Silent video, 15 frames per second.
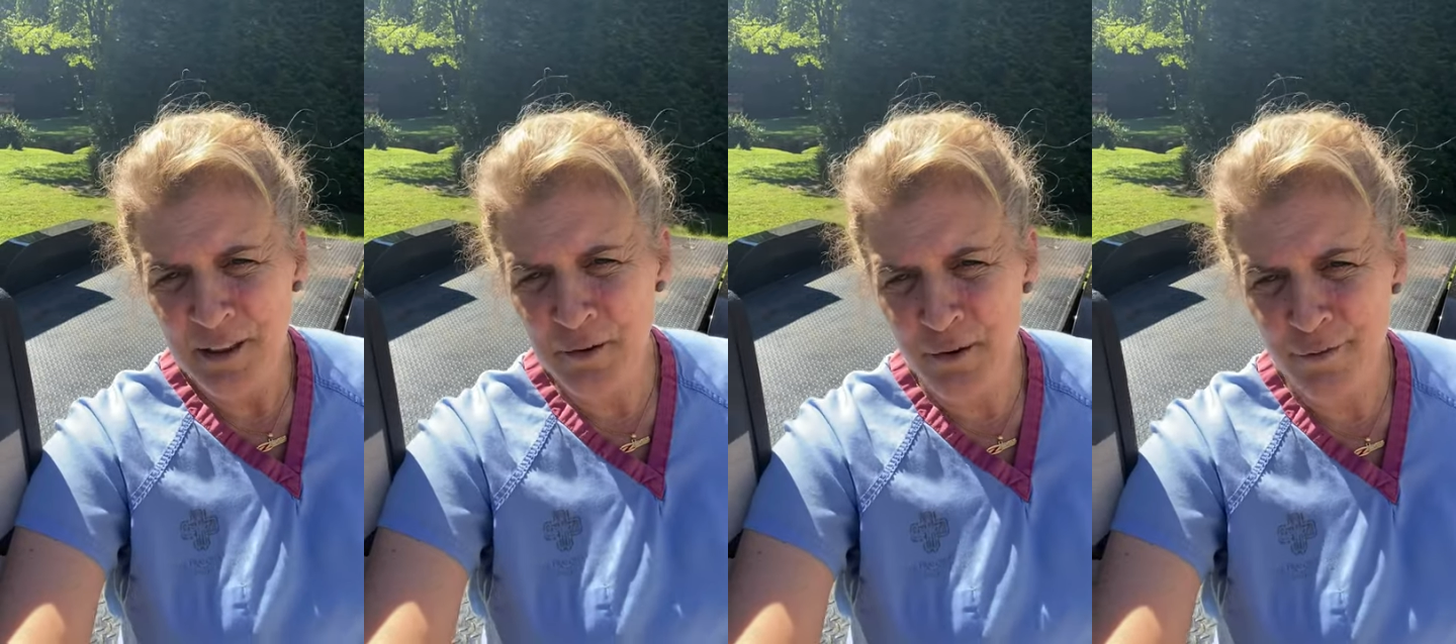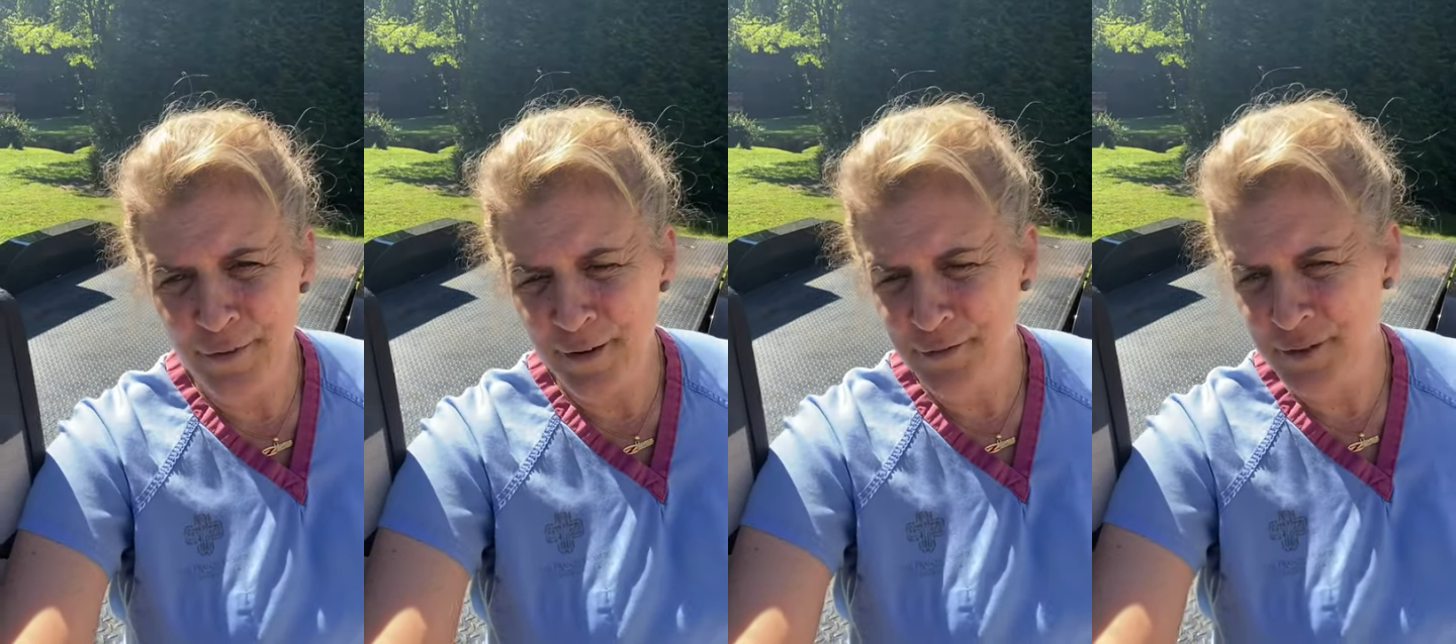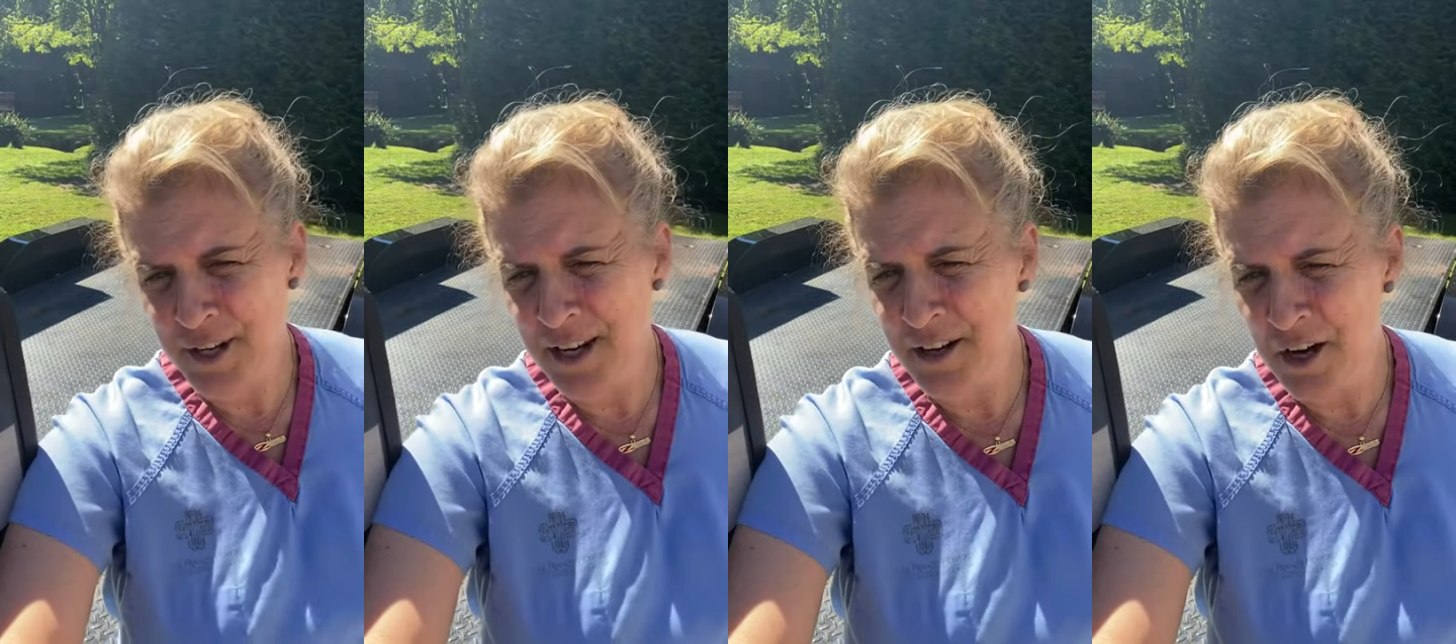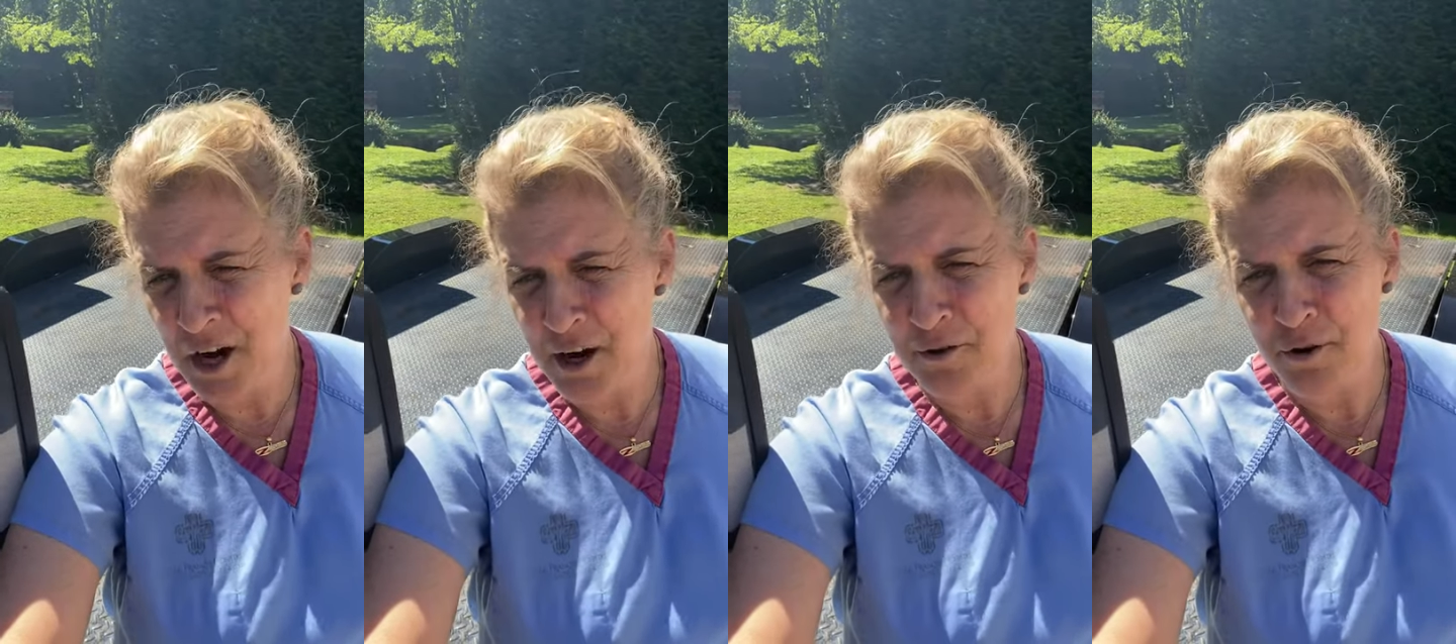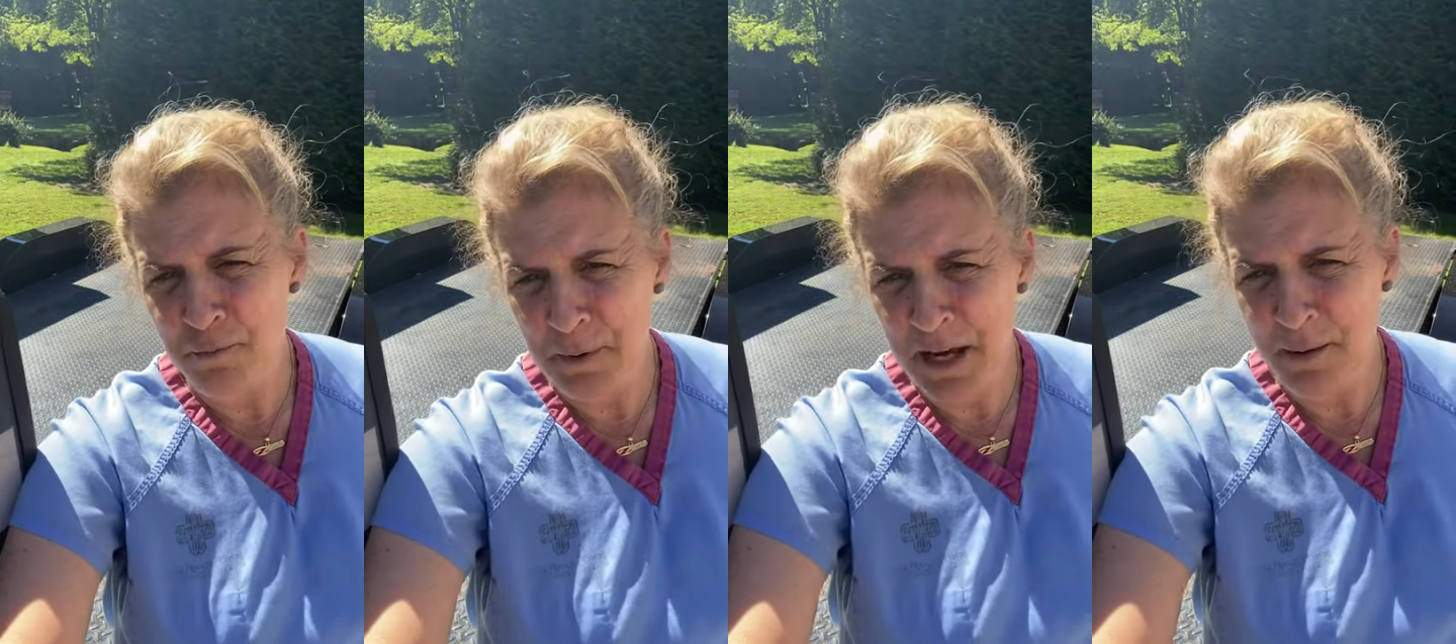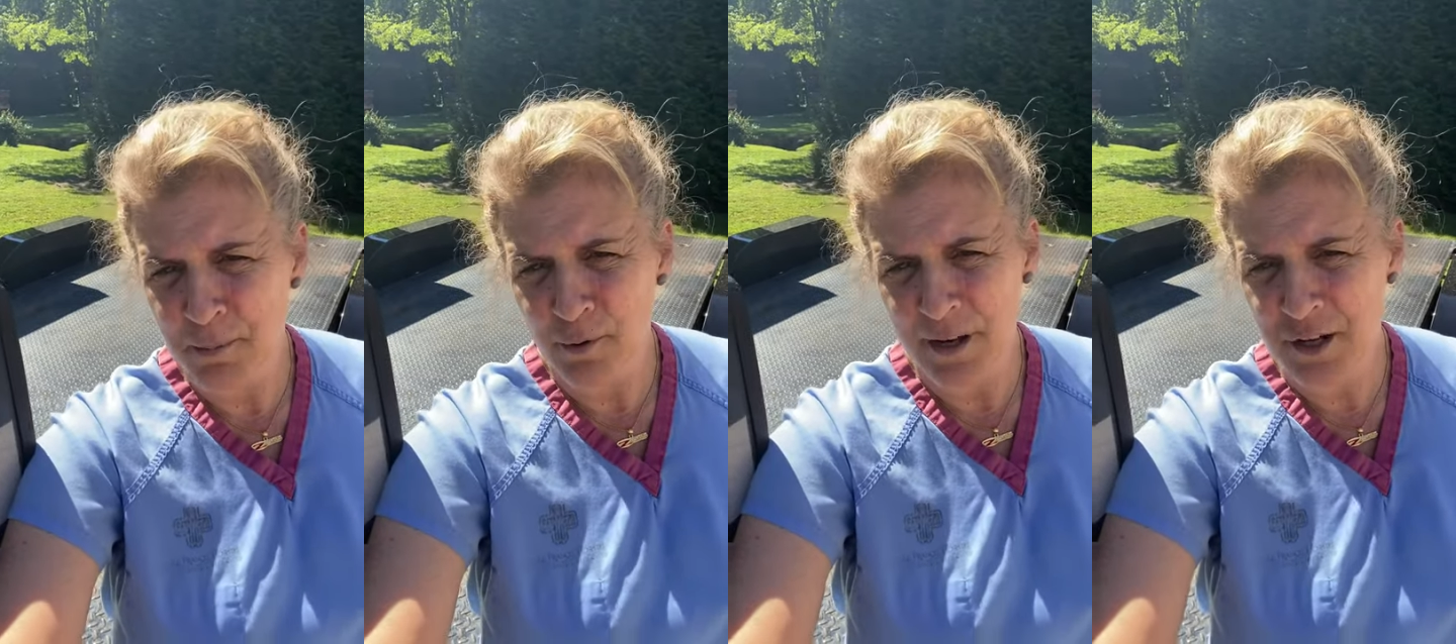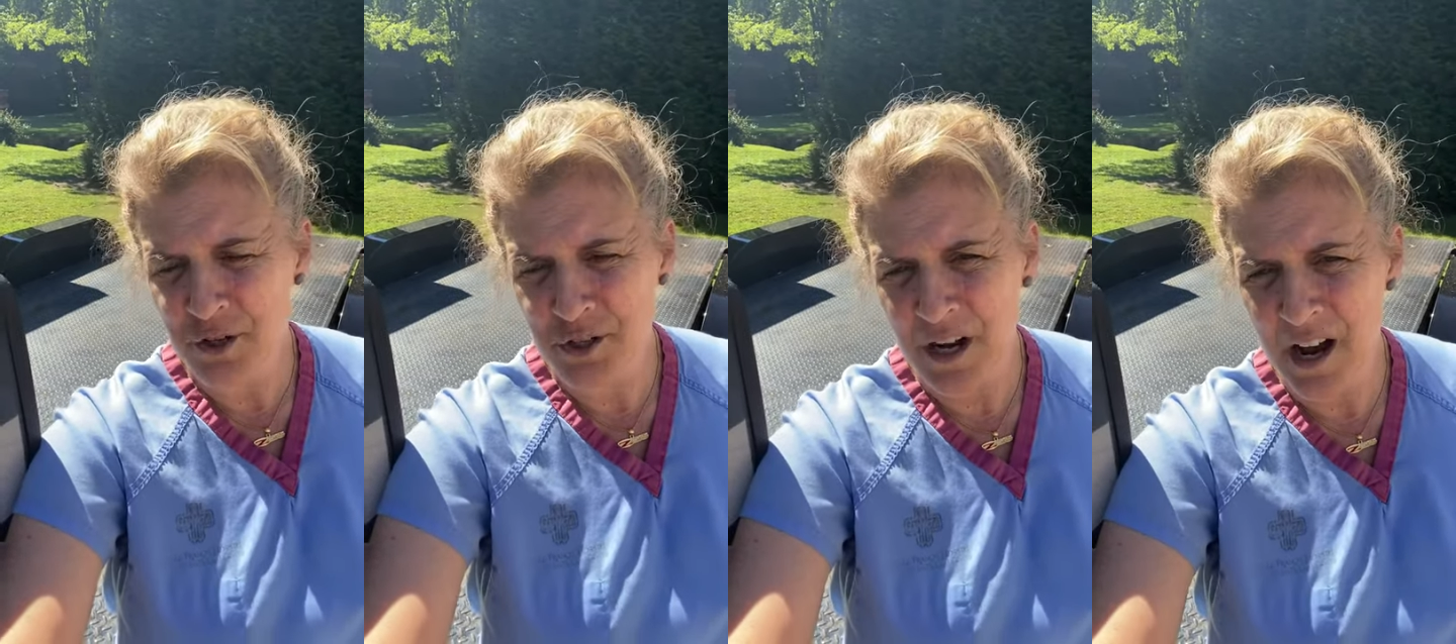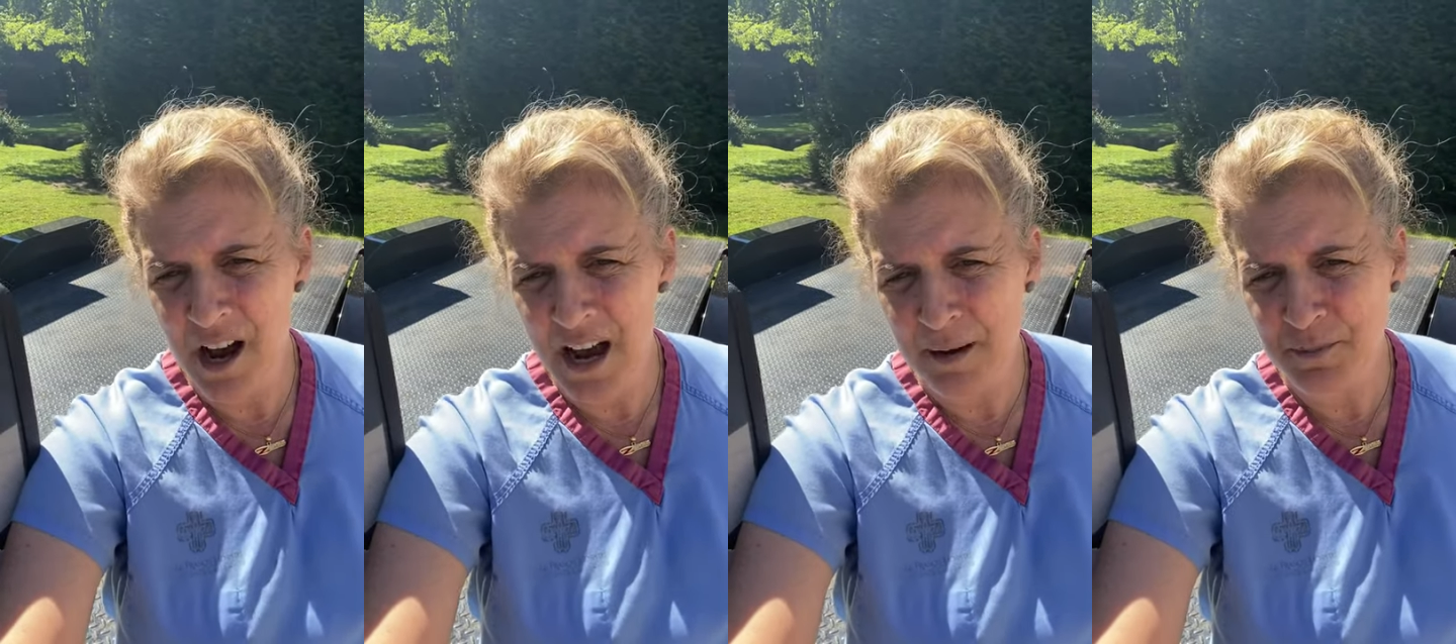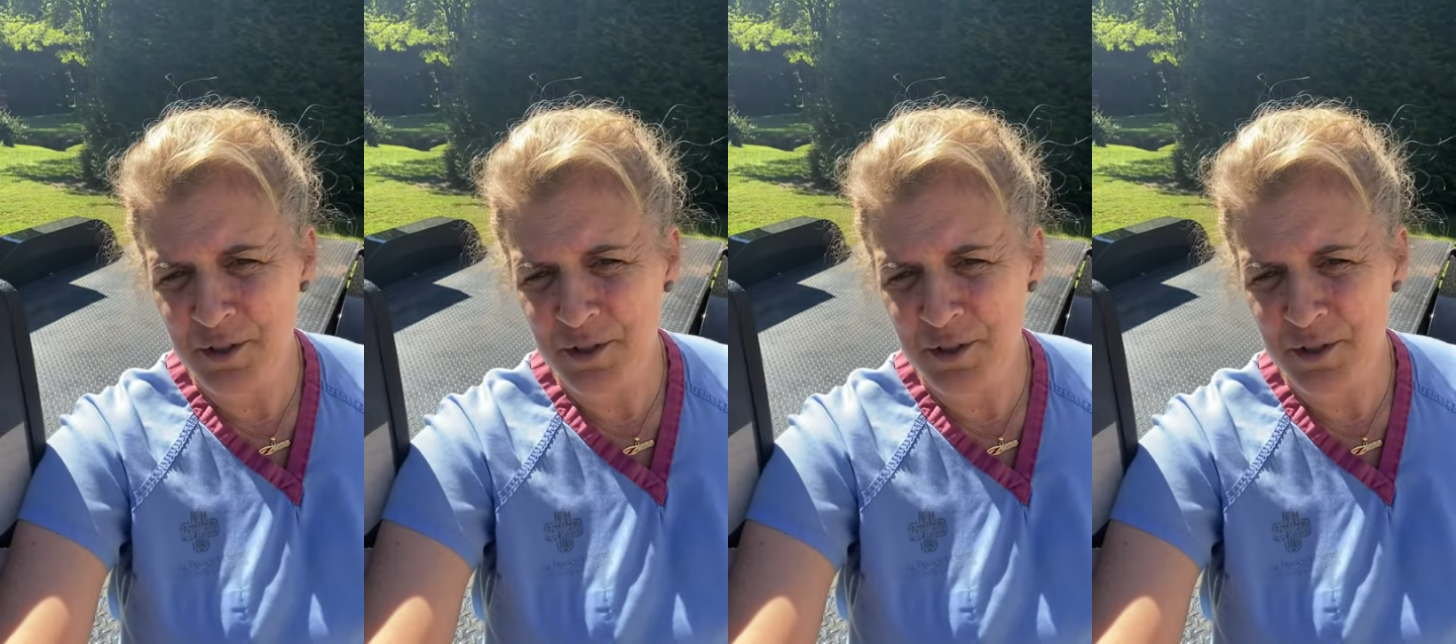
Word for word: there were 1,500 people each time.